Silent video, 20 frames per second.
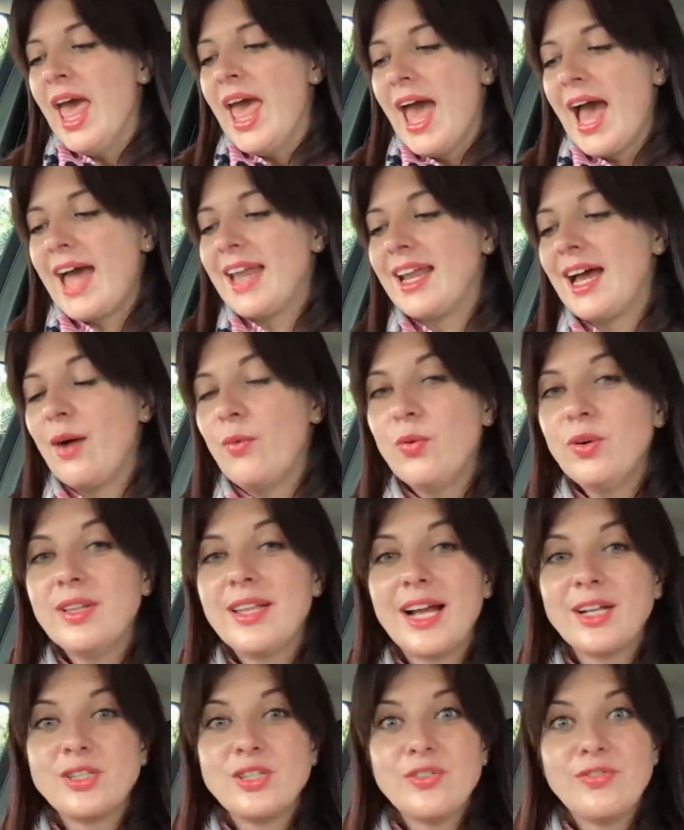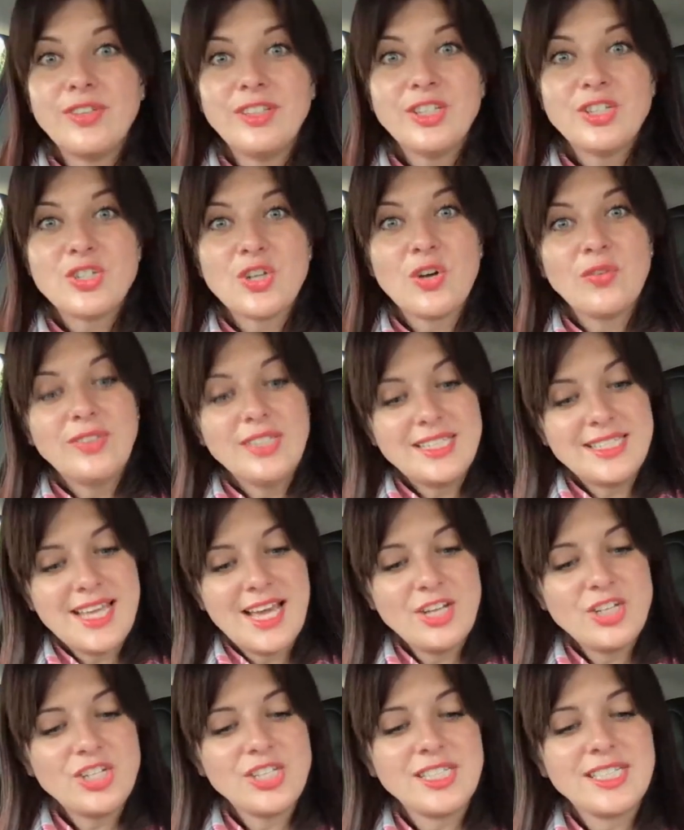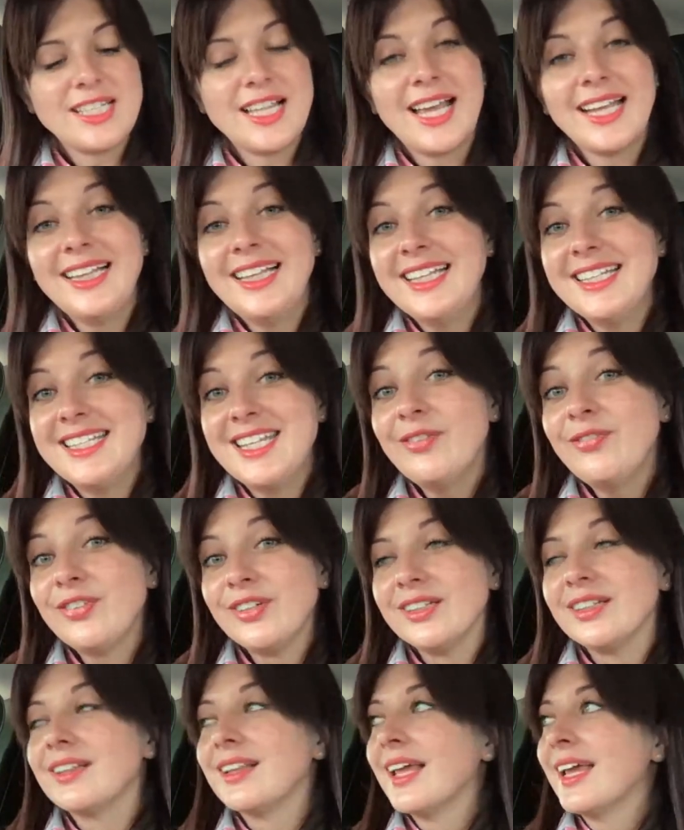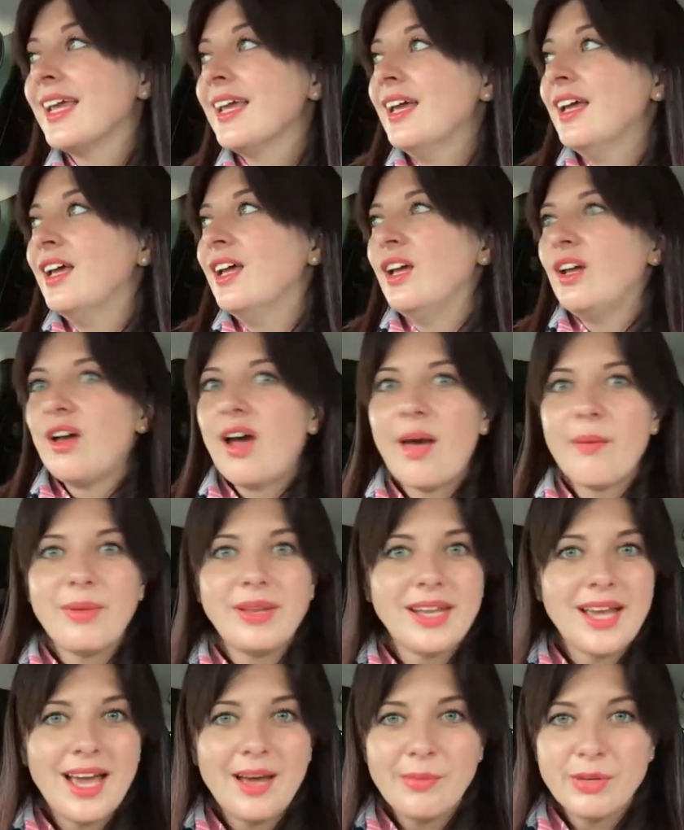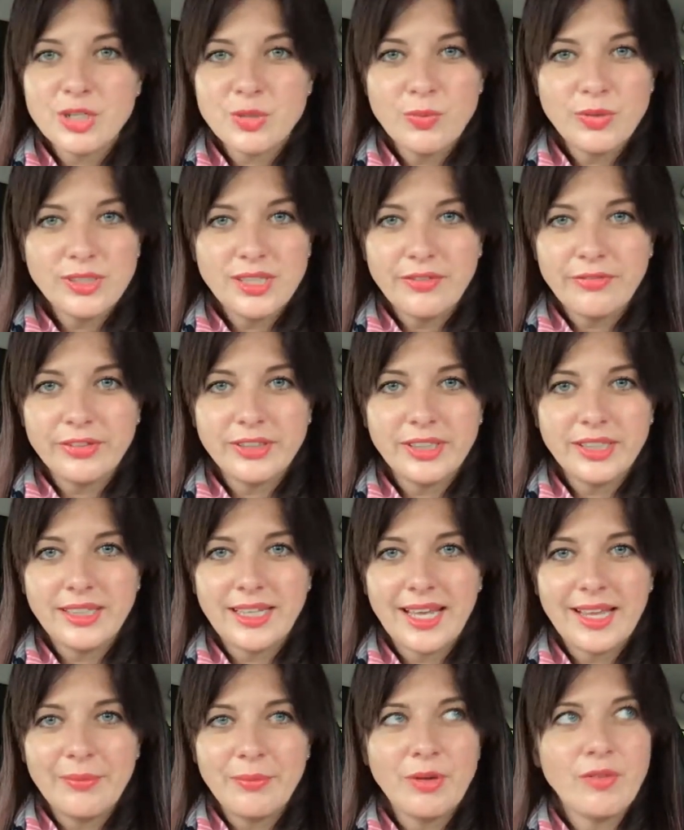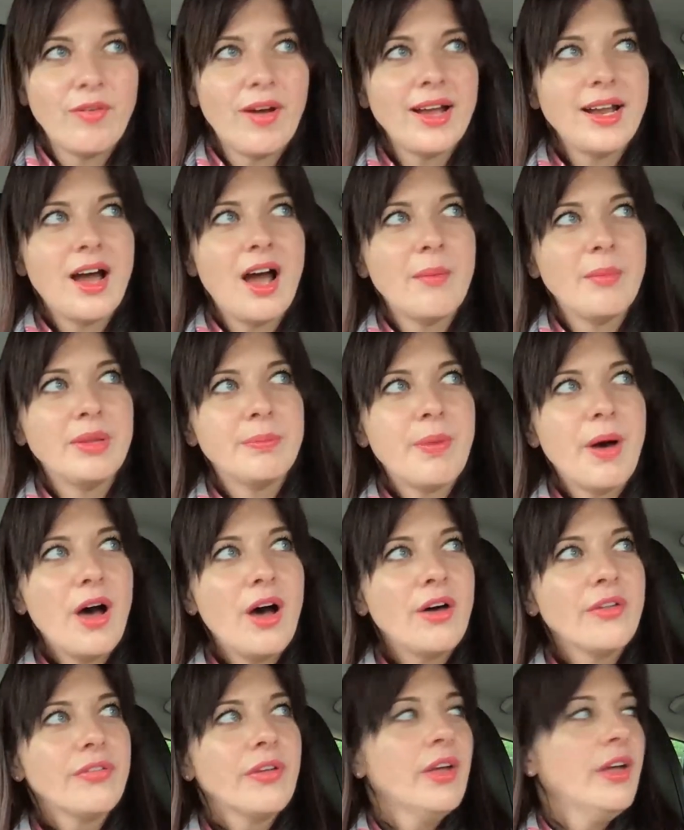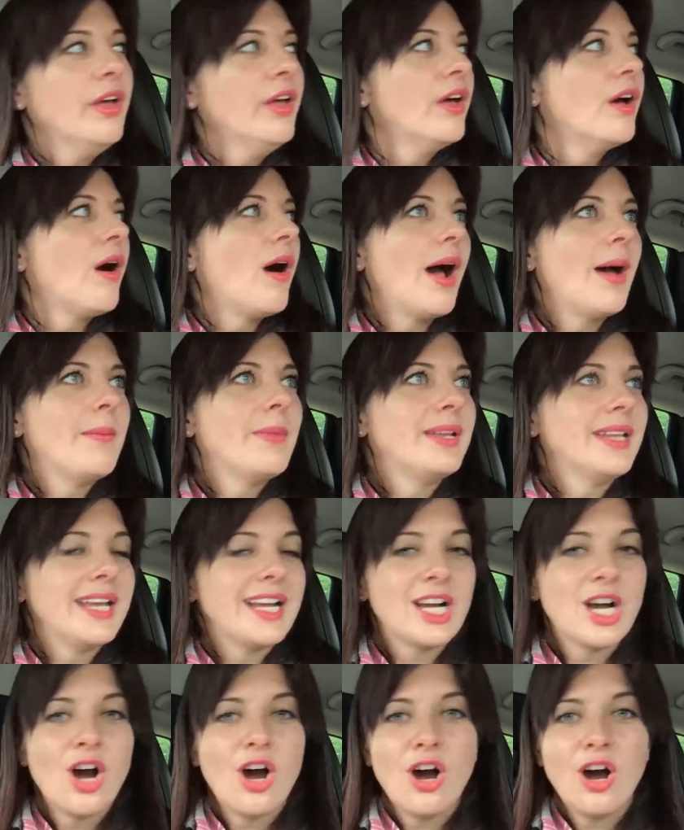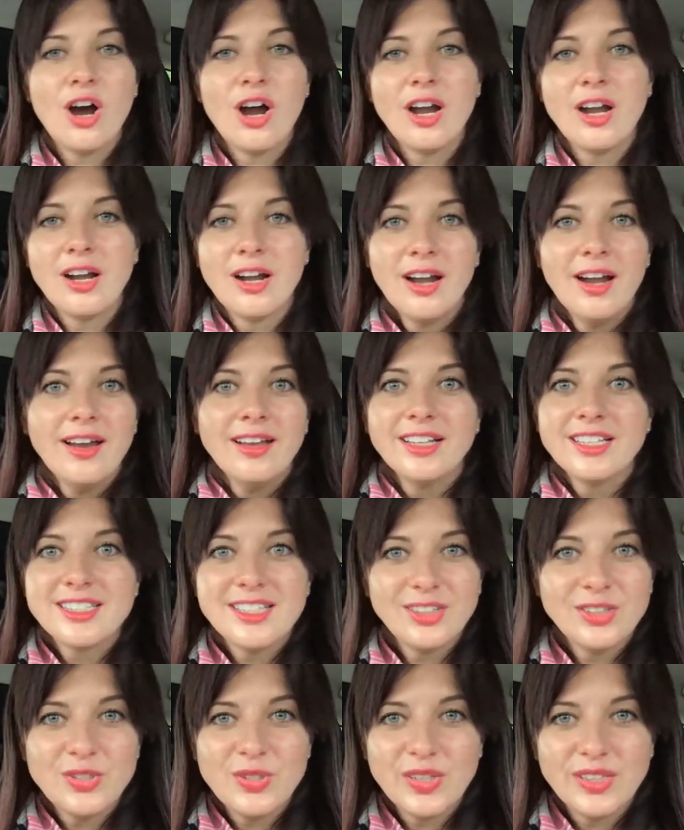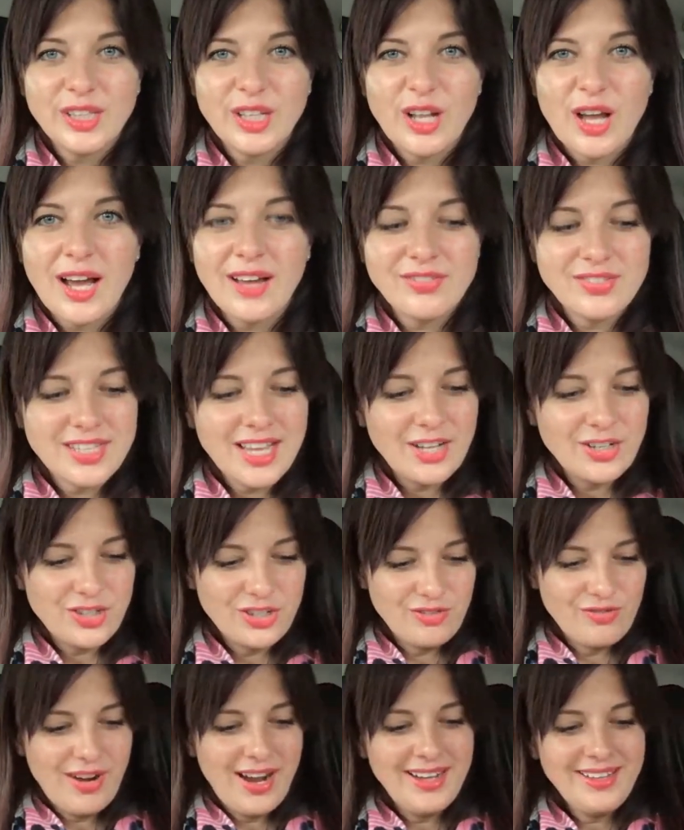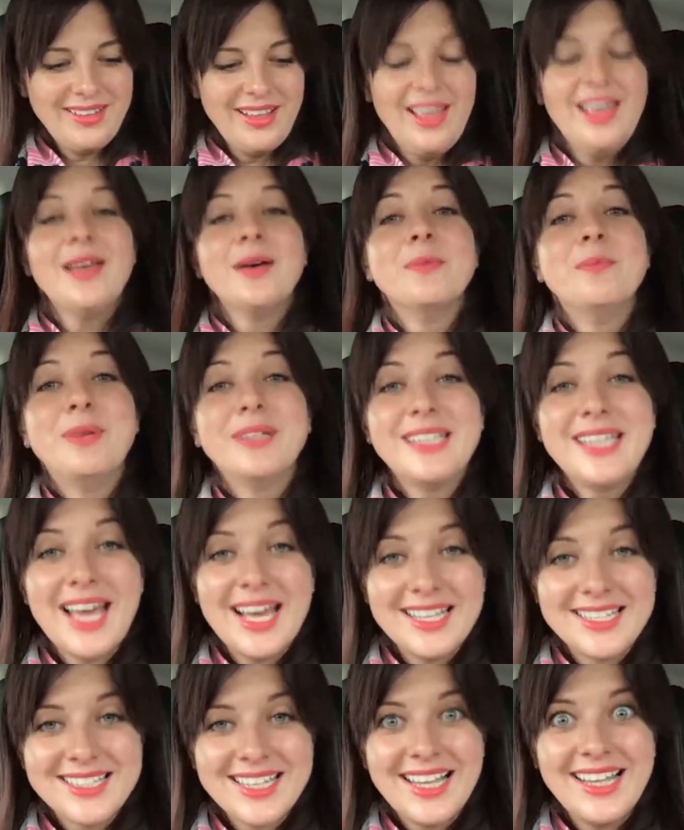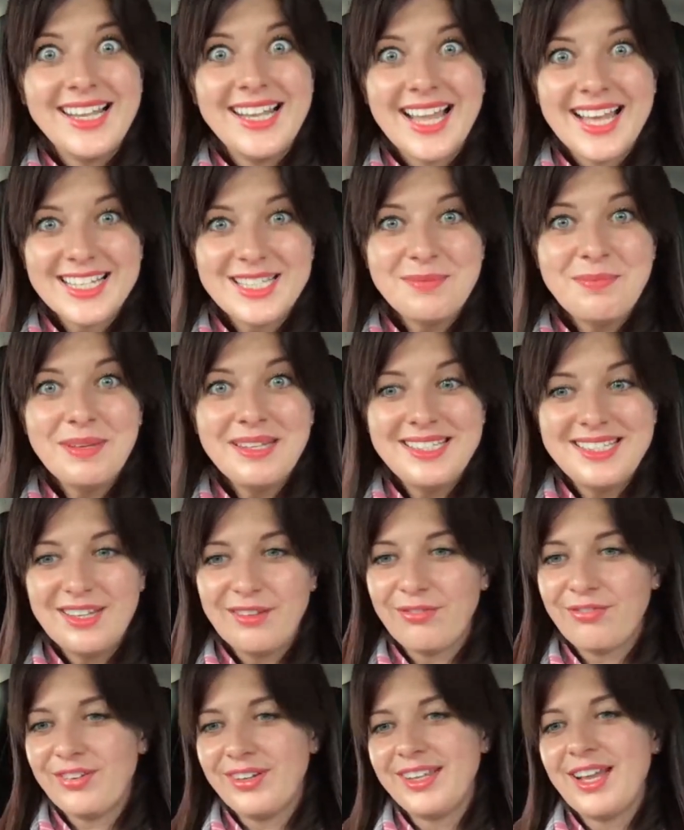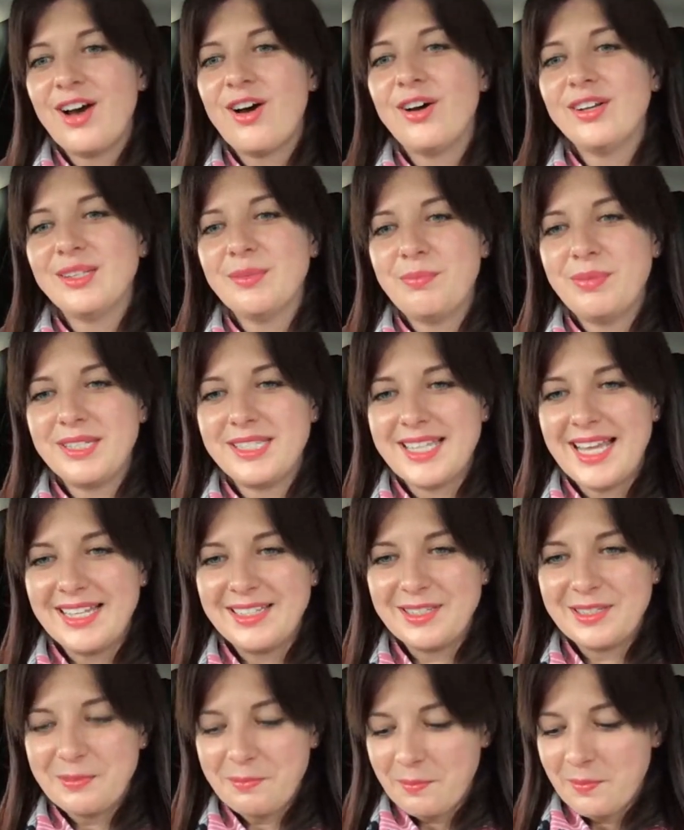And I would like to finish off this session slightly differently. I mean, how much more different it can be, right? I'm in Bath, I'm in the car, still doing the live session, right? But yes, let's be different 100%.